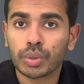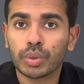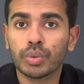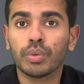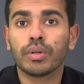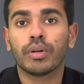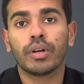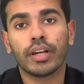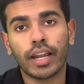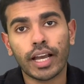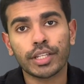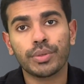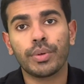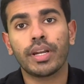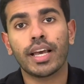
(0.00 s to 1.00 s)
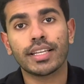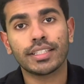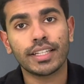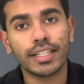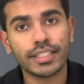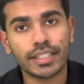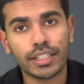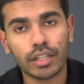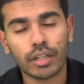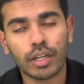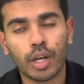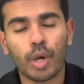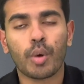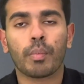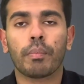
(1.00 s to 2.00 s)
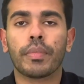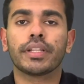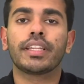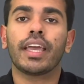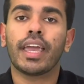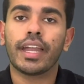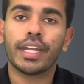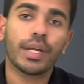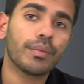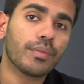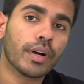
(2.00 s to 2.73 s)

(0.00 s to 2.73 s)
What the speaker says: who graduate as an engineer, but they end up